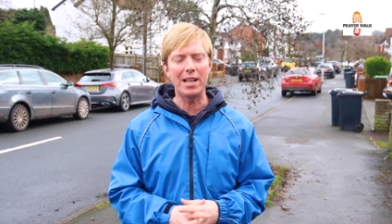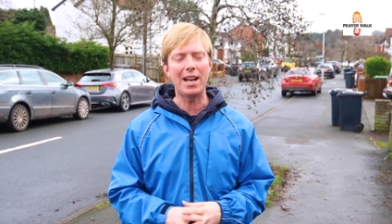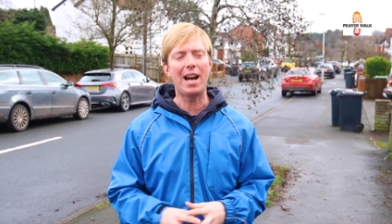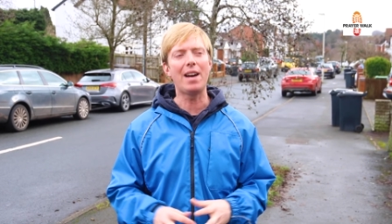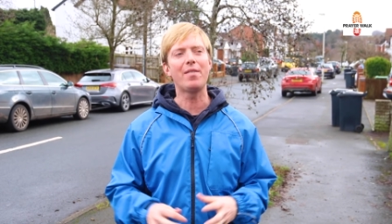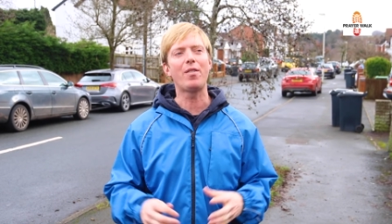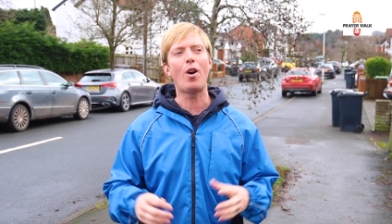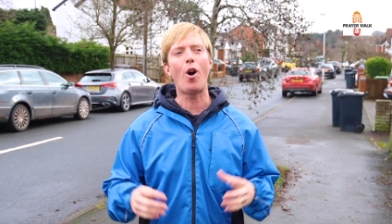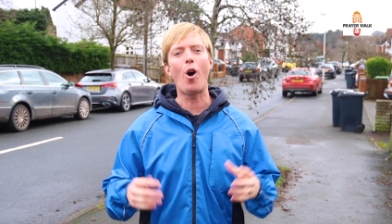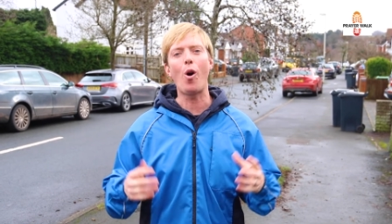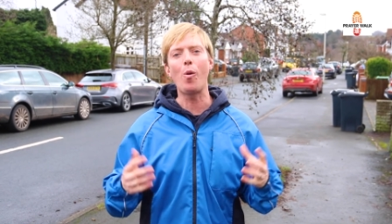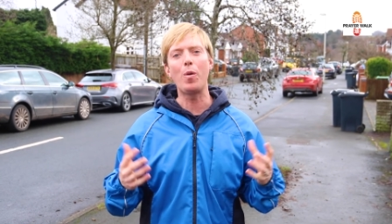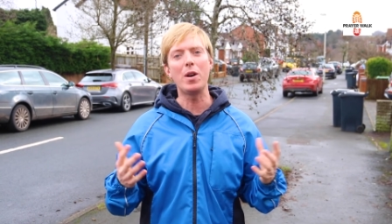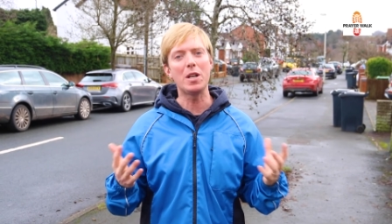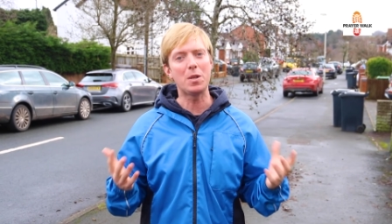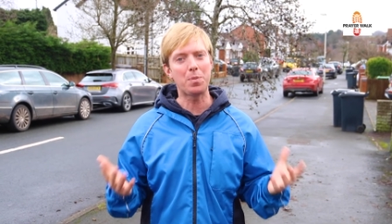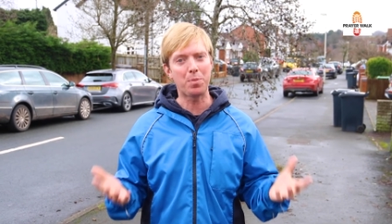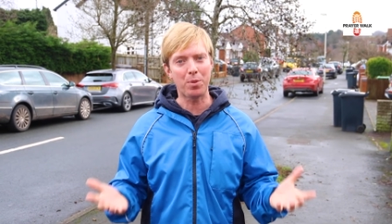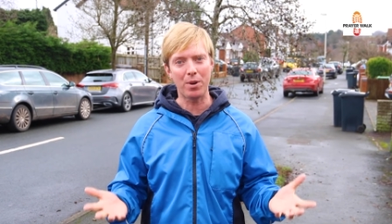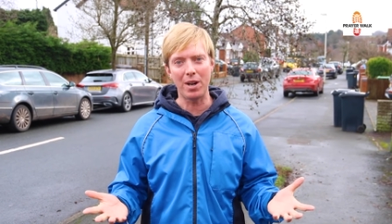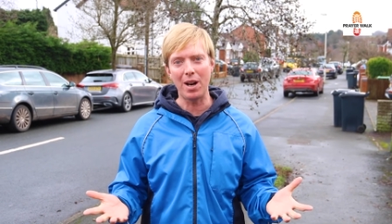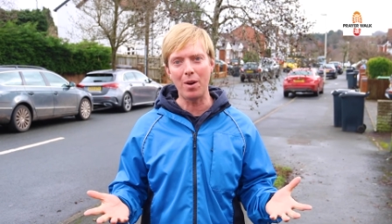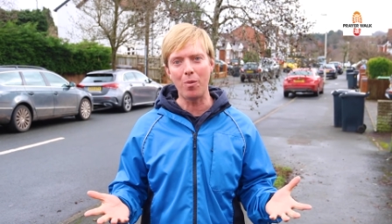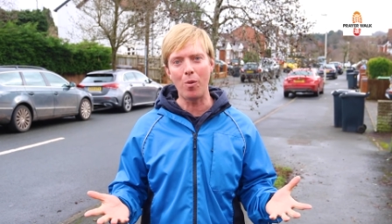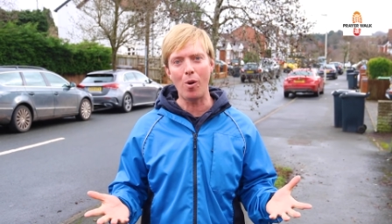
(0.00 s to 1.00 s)
I've always
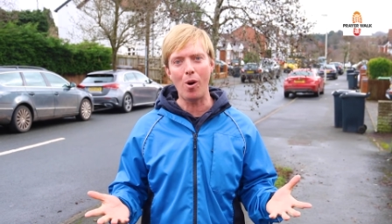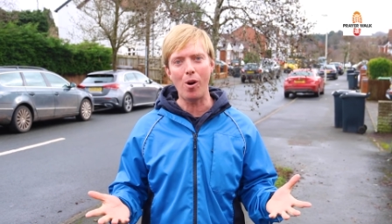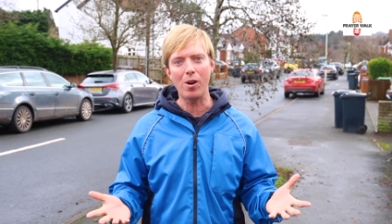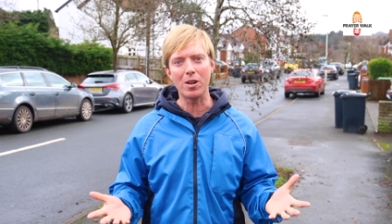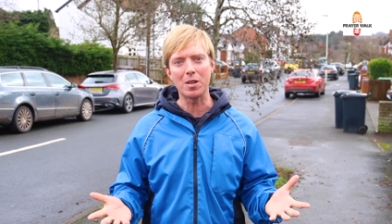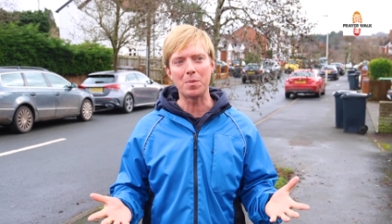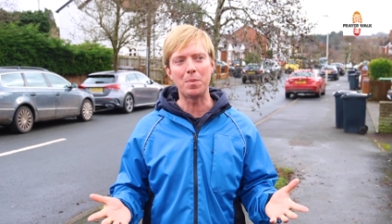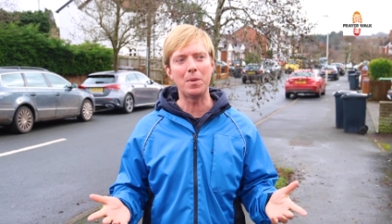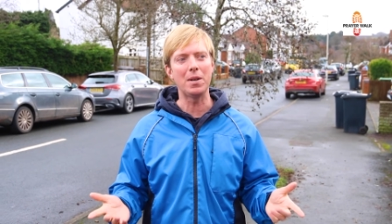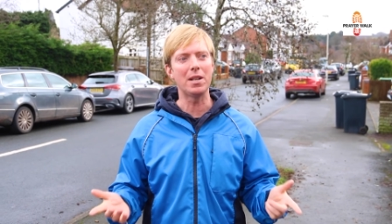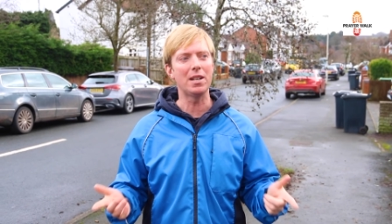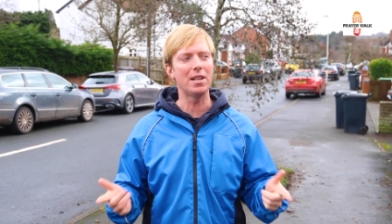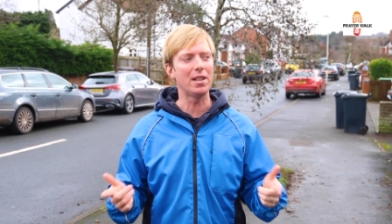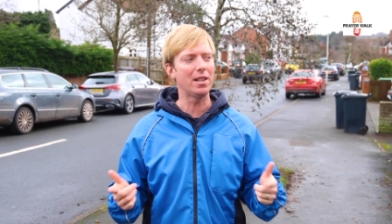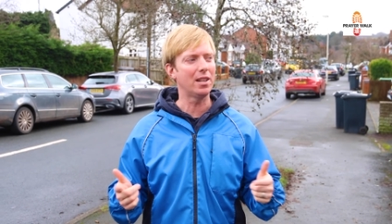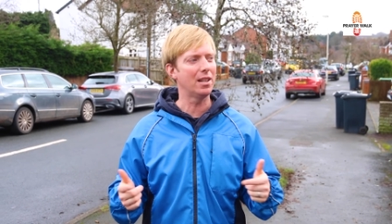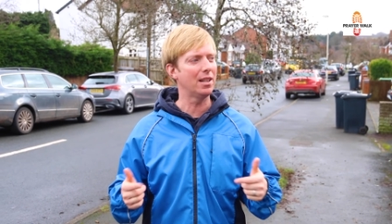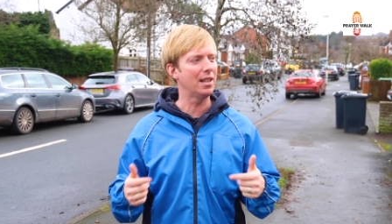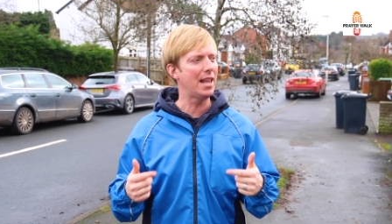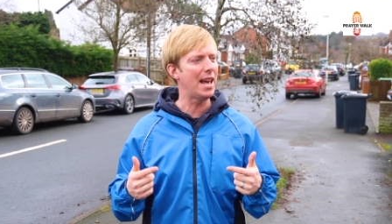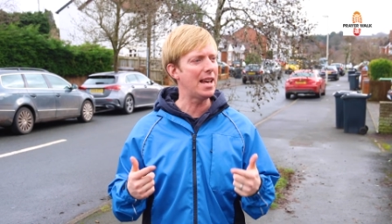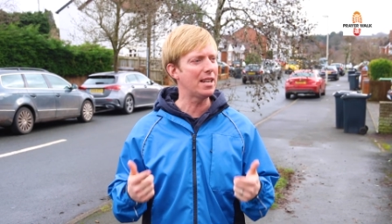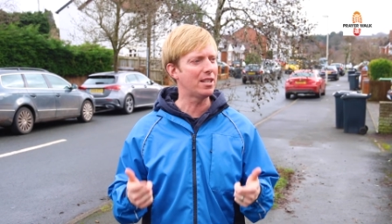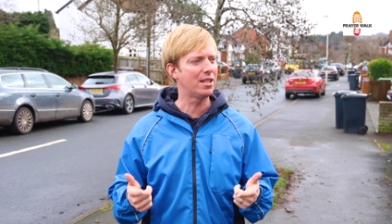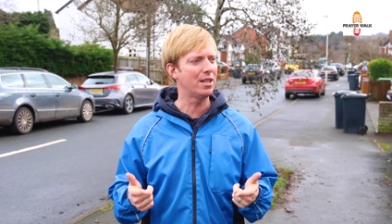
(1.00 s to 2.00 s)
prayer walked, but
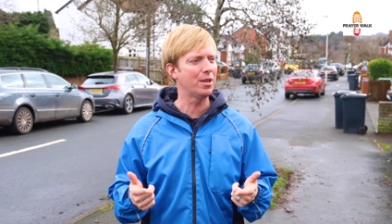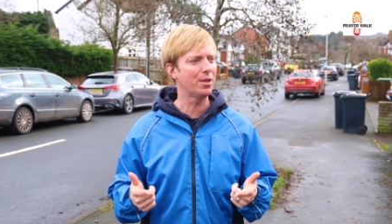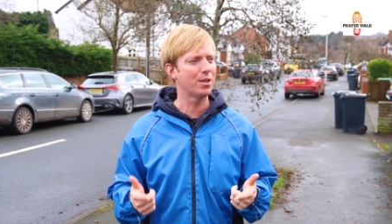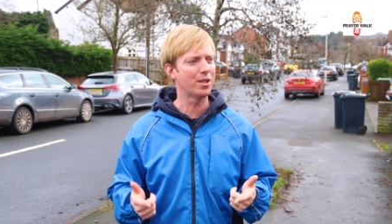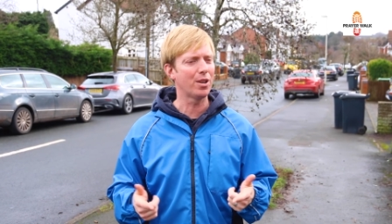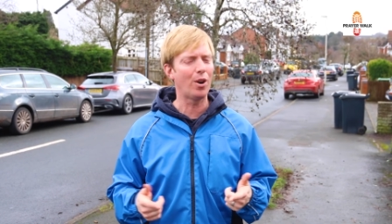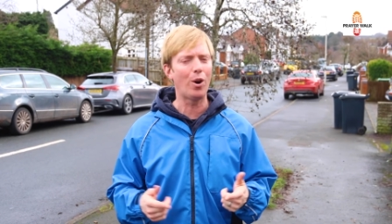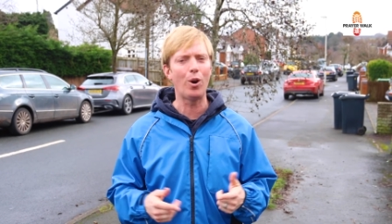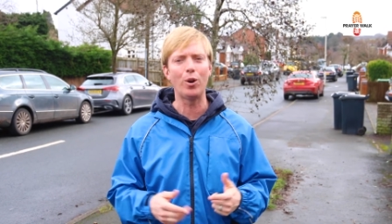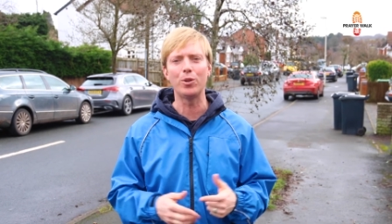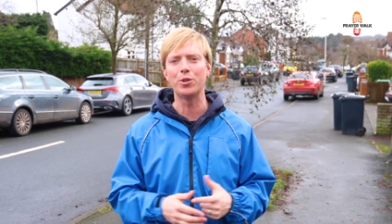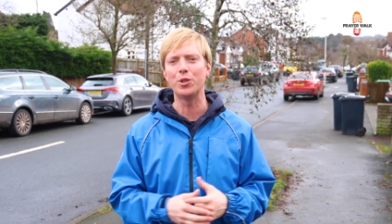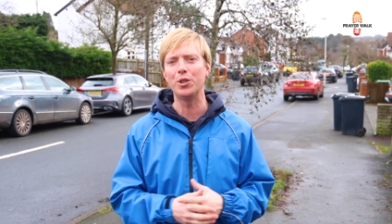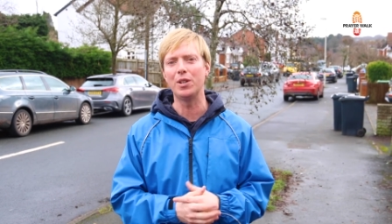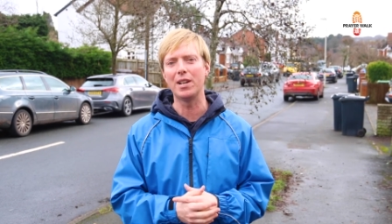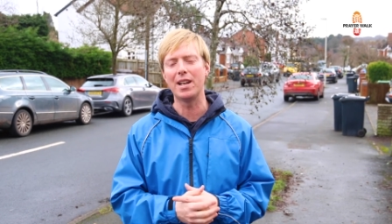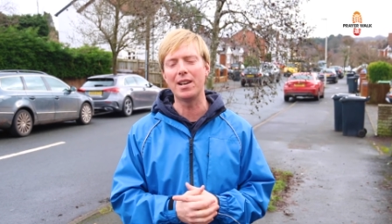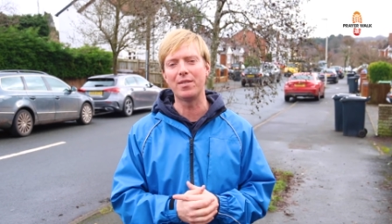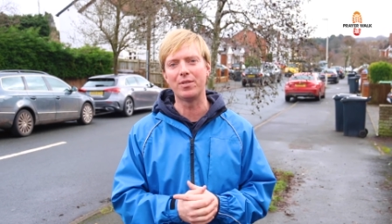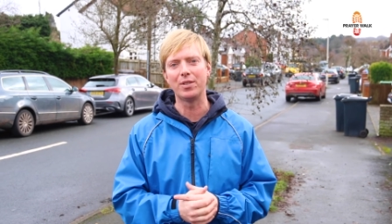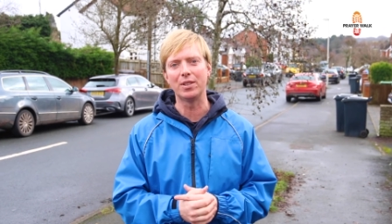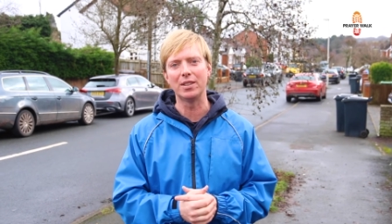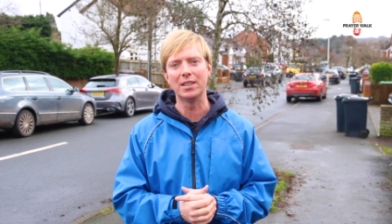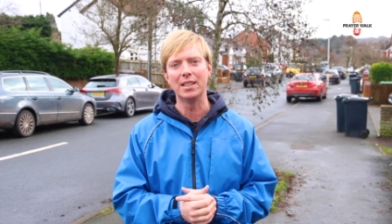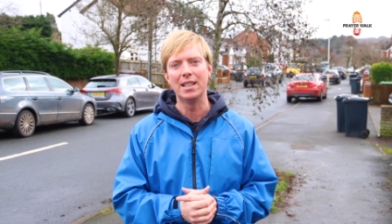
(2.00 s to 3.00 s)
last year it was a whole new
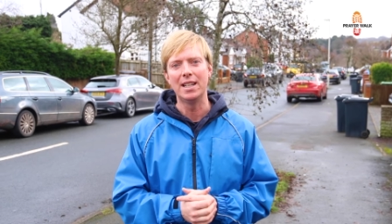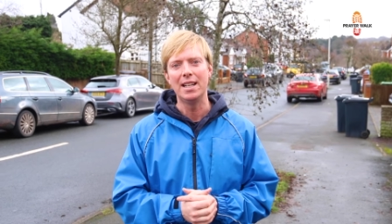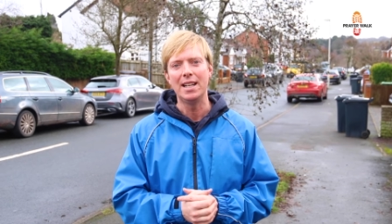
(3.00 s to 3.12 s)
level.